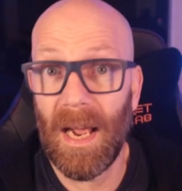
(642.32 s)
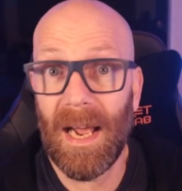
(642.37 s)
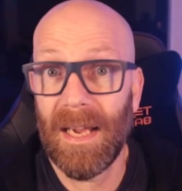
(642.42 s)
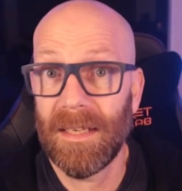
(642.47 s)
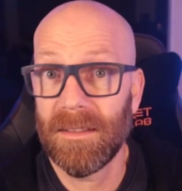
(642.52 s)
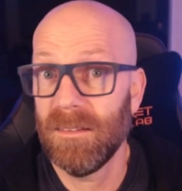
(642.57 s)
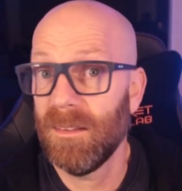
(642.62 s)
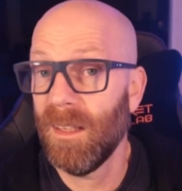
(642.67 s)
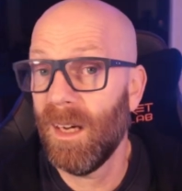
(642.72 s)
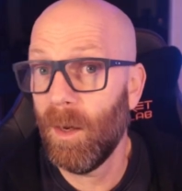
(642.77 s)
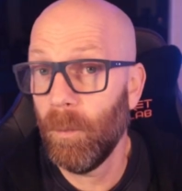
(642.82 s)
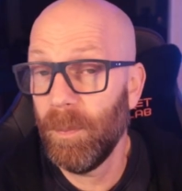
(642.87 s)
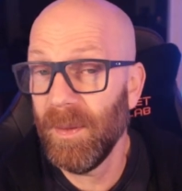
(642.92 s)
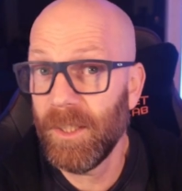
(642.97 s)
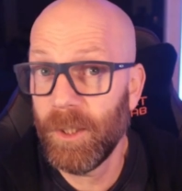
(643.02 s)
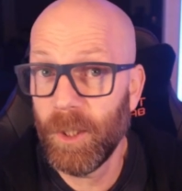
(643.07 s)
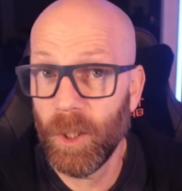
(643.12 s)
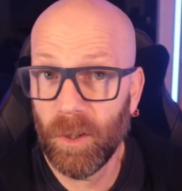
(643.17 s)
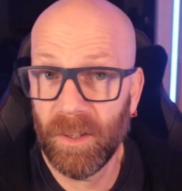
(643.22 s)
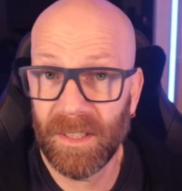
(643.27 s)
And I'll be
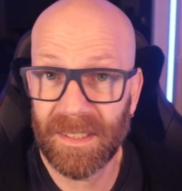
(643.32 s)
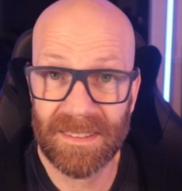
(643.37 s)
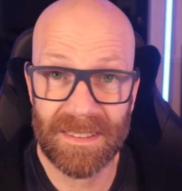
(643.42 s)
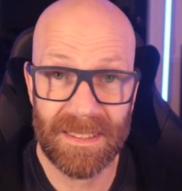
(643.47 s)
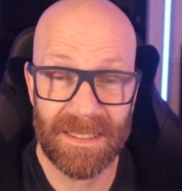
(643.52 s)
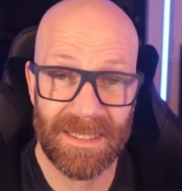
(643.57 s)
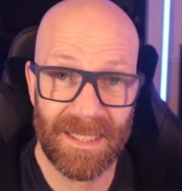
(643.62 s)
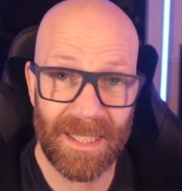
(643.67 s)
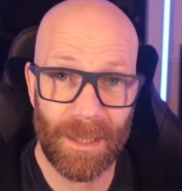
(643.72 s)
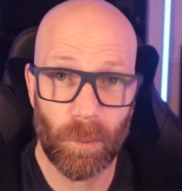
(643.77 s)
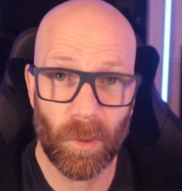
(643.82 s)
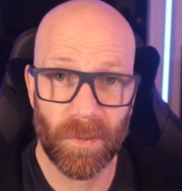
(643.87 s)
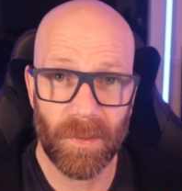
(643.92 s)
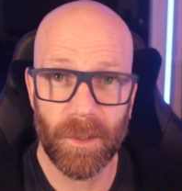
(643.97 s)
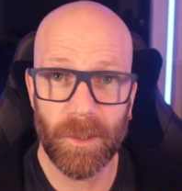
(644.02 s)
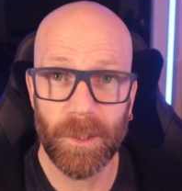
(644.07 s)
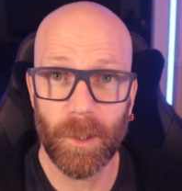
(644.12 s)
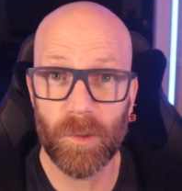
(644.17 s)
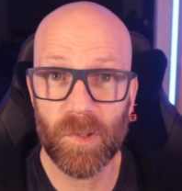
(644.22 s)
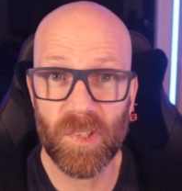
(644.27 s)
curious to see what
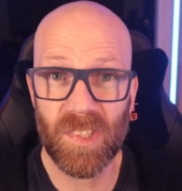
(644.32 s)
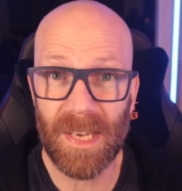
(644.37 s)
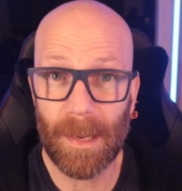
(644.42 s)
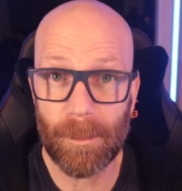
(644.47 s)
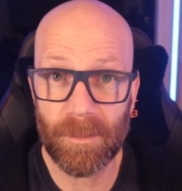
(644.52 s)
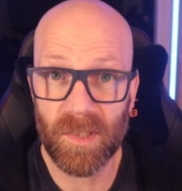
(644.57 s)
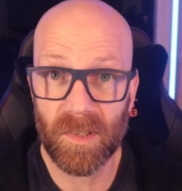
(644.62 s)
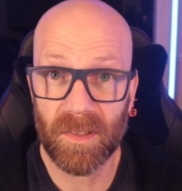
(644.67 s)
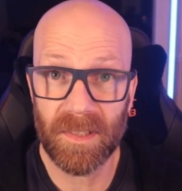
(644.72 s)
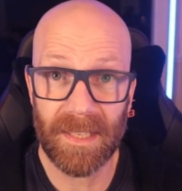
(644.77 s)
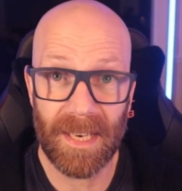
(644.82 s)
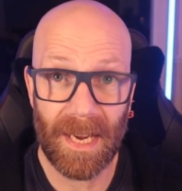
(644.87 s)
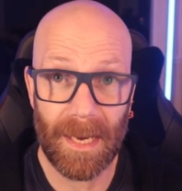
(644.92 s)
the new Samsung